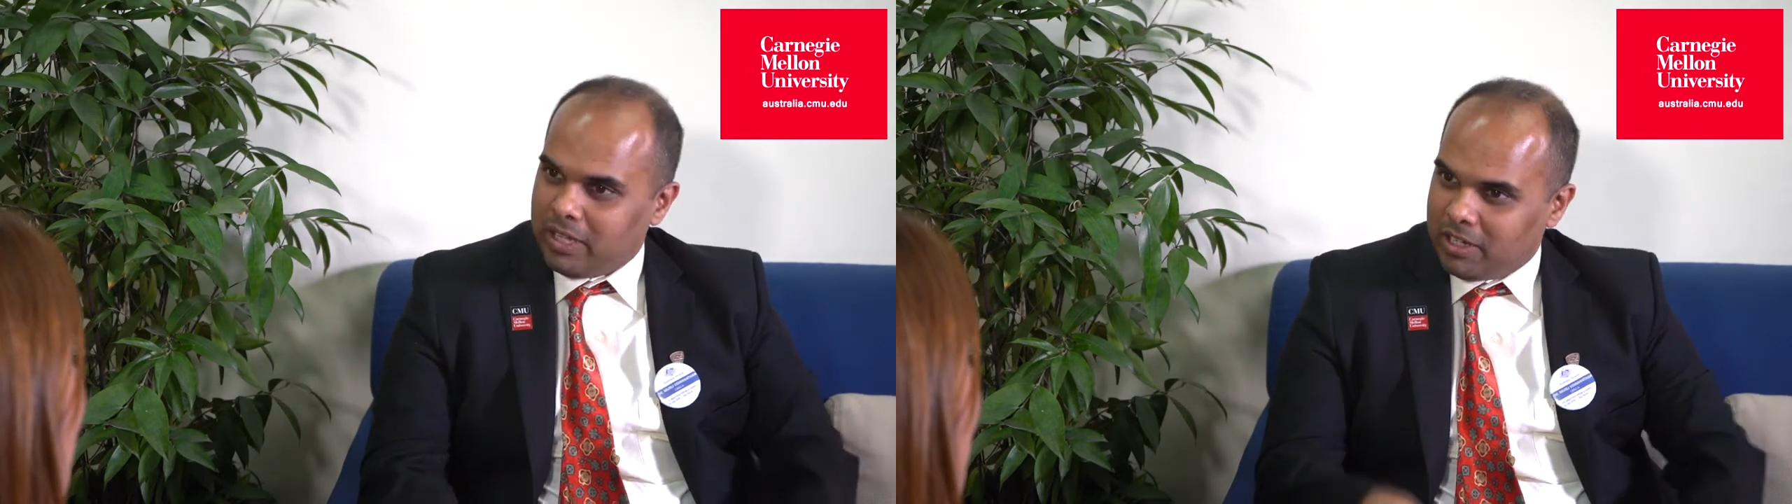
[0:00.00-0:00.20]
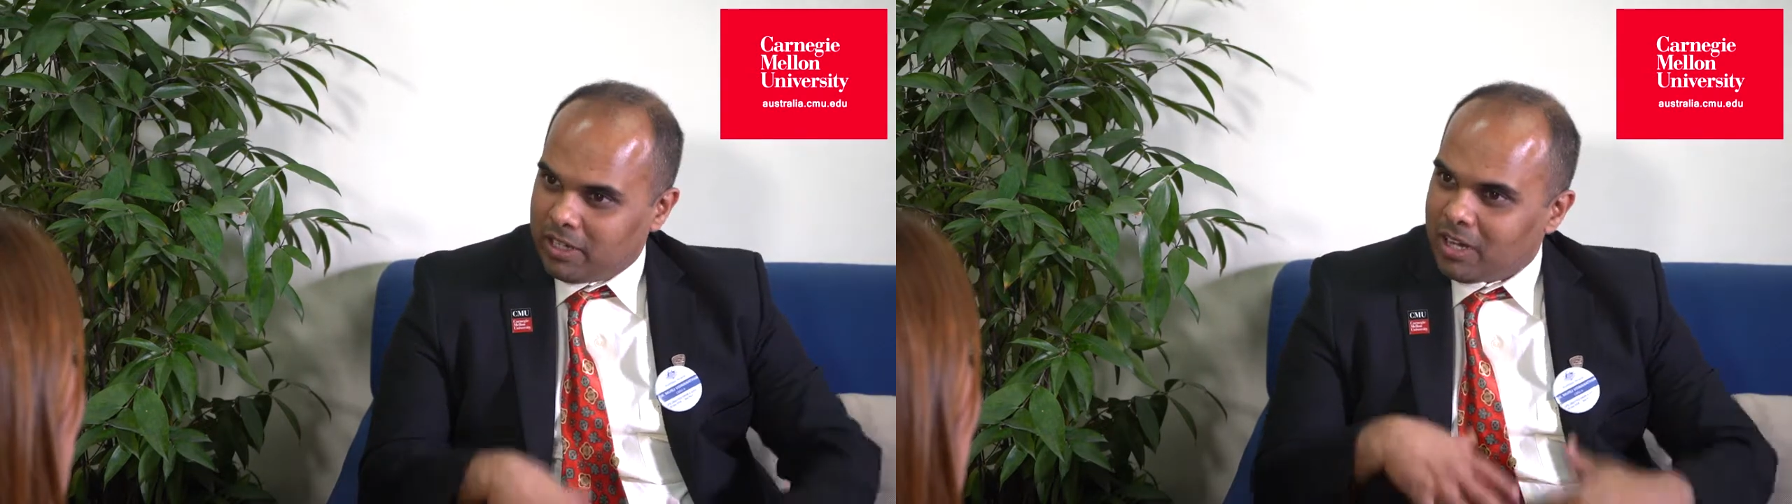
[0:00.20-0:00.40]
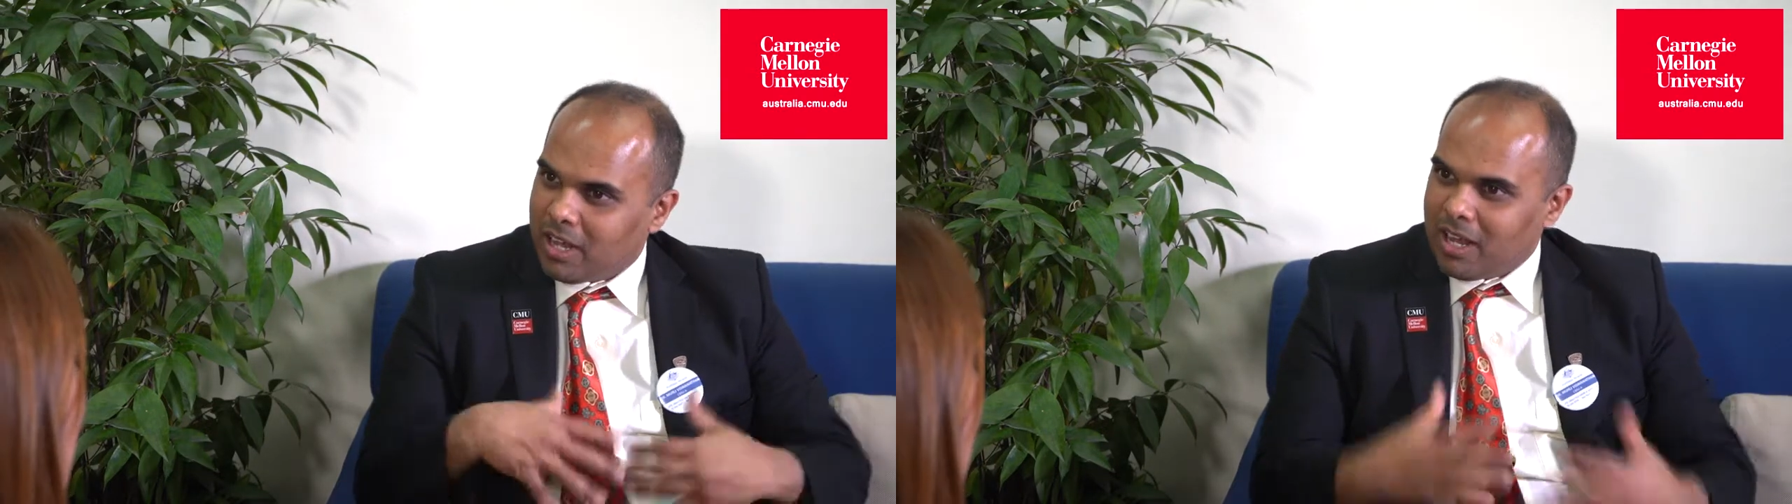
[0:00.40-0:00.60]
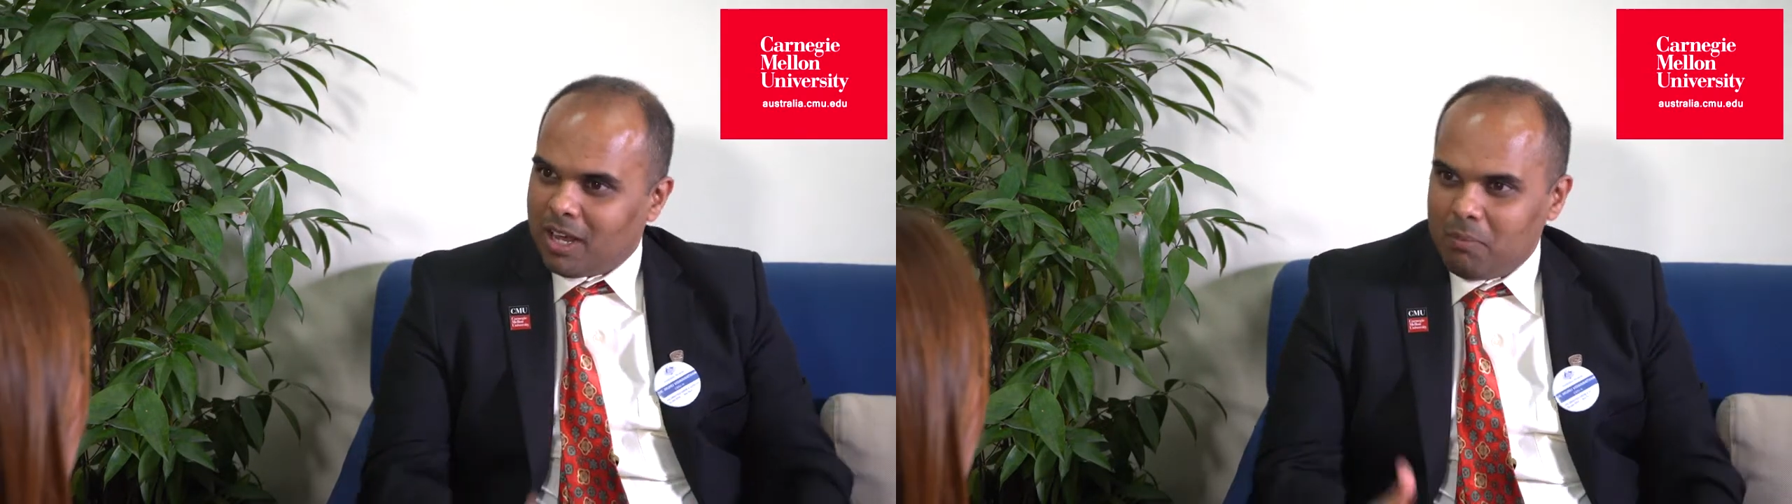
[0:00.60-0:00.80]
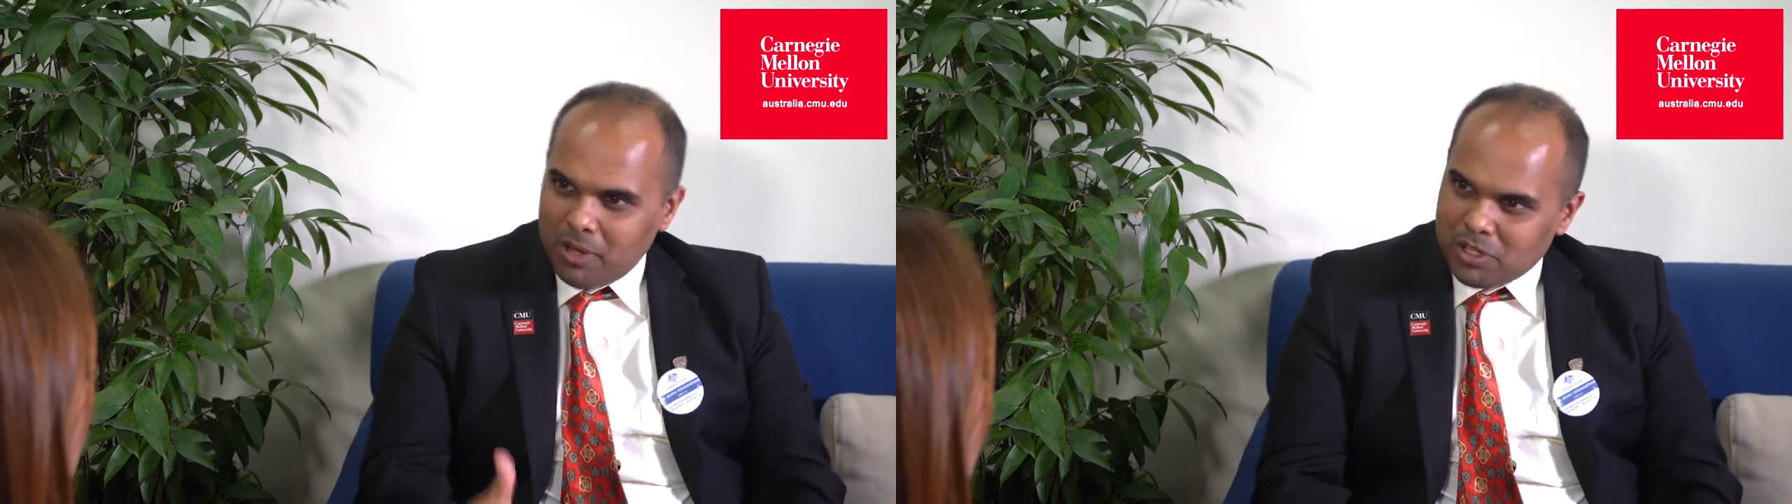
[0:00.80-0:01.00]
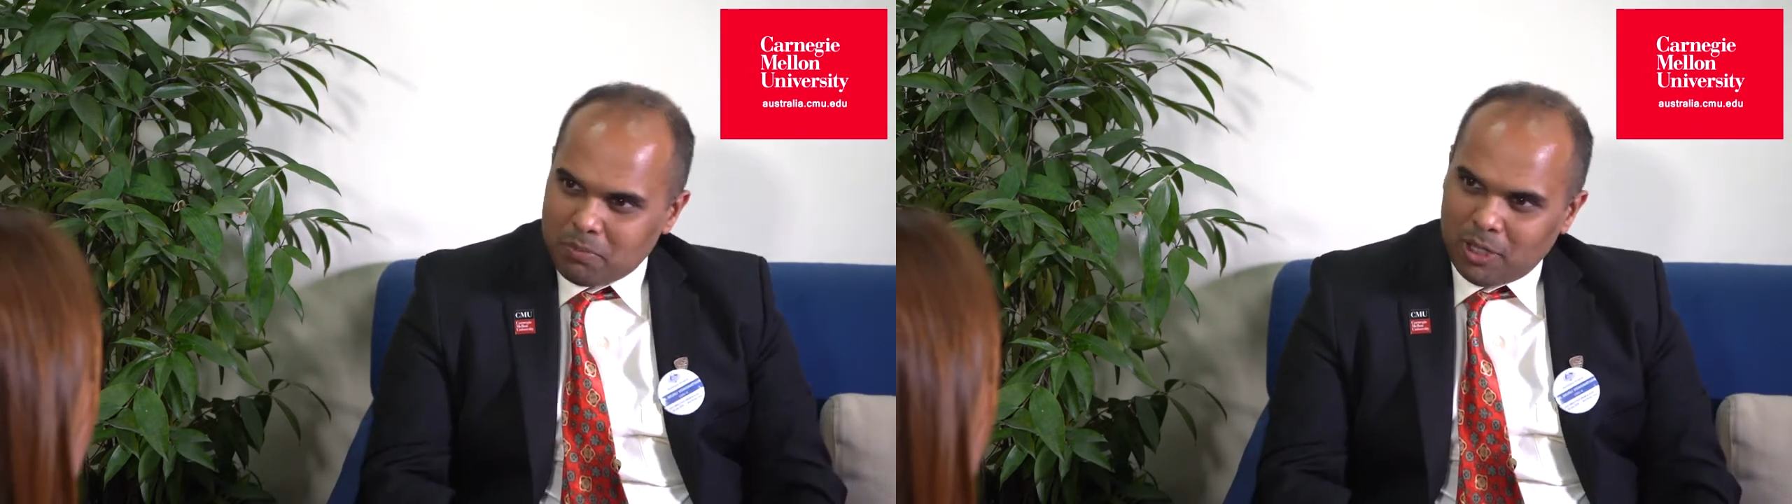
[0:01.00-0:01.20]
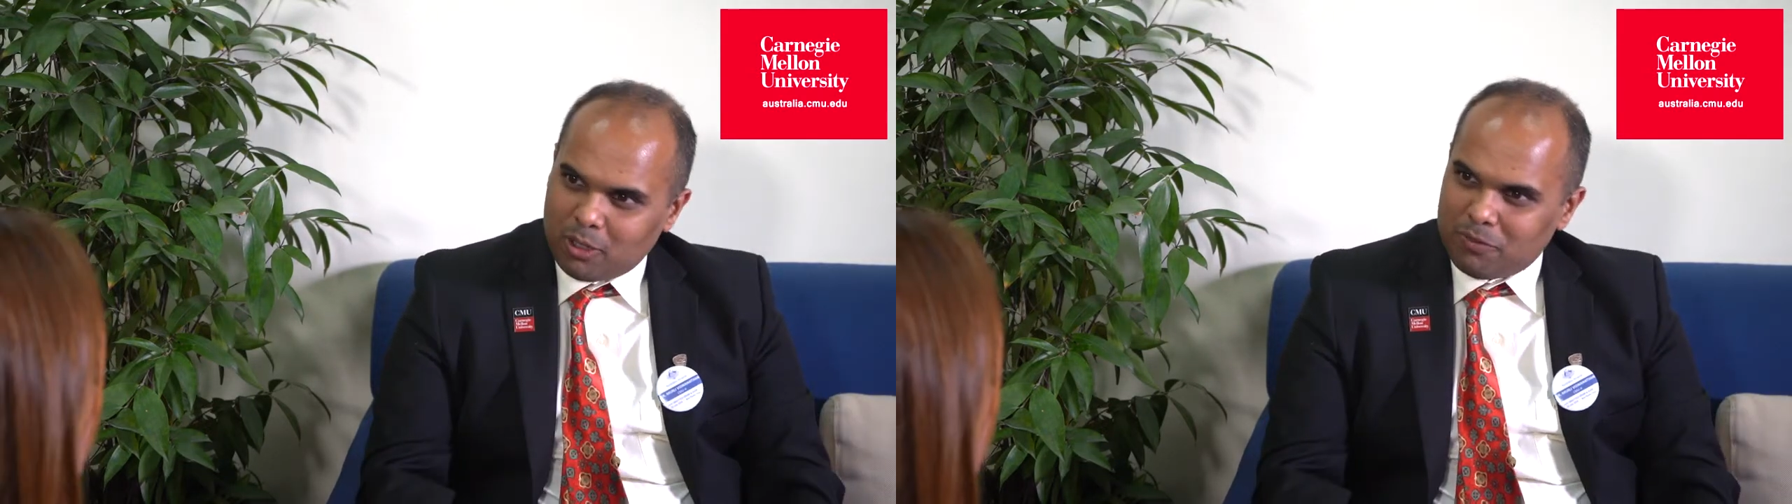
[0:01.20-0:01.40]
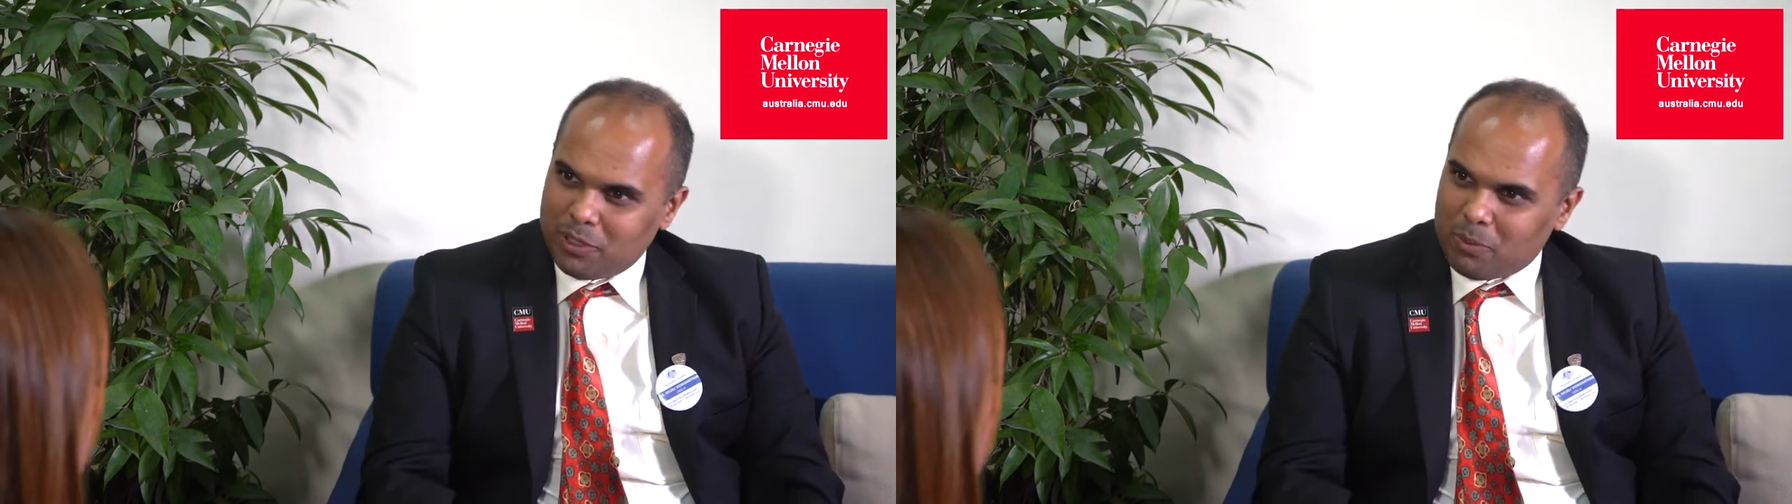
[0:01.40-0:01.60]
when they did a major
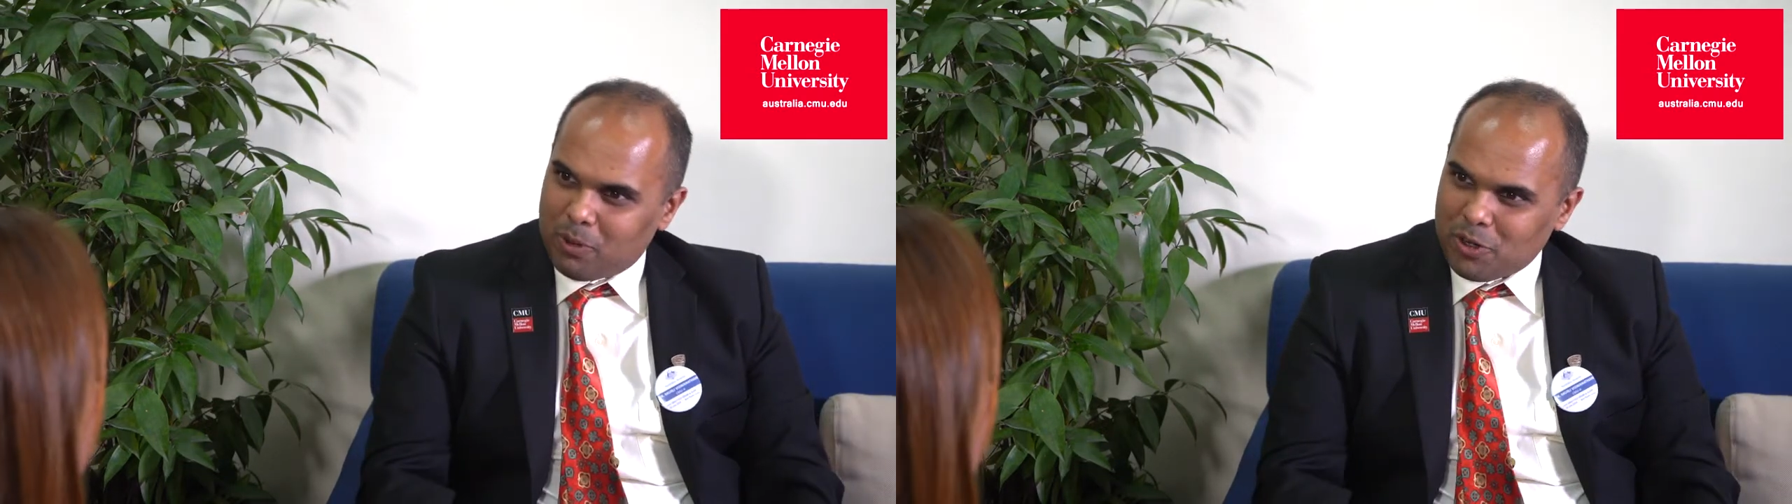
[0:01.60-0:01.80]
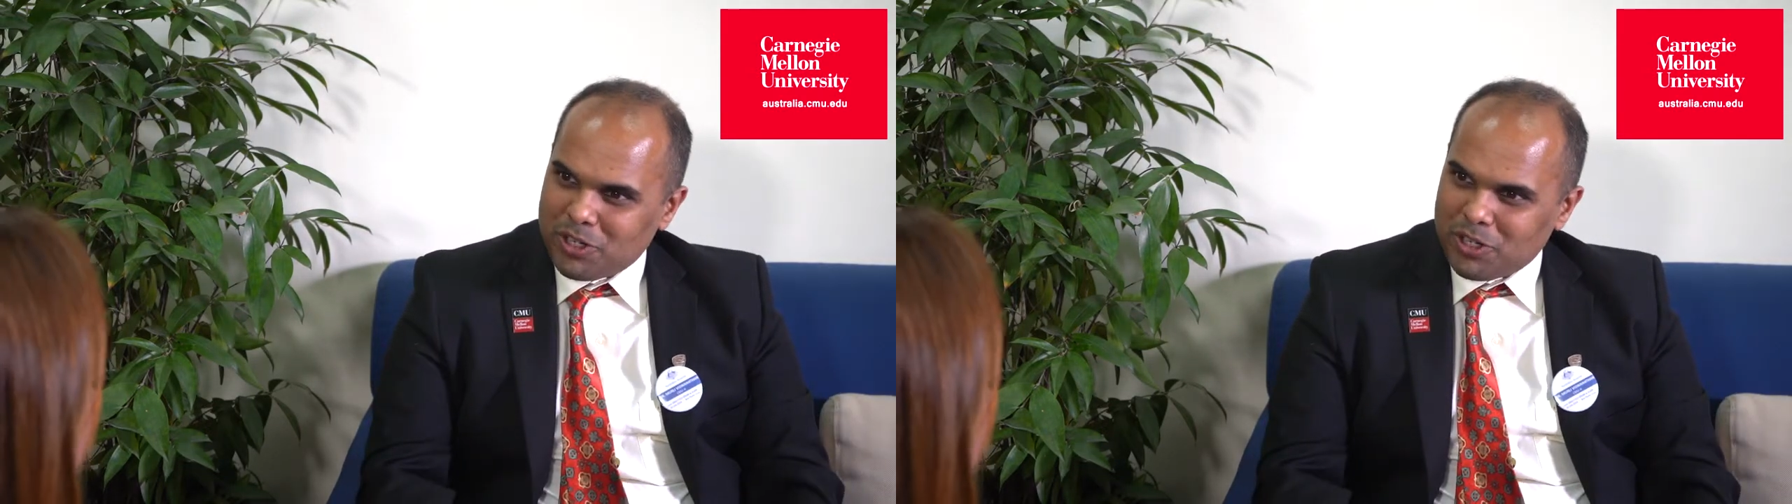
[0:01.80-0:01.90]
bulk of their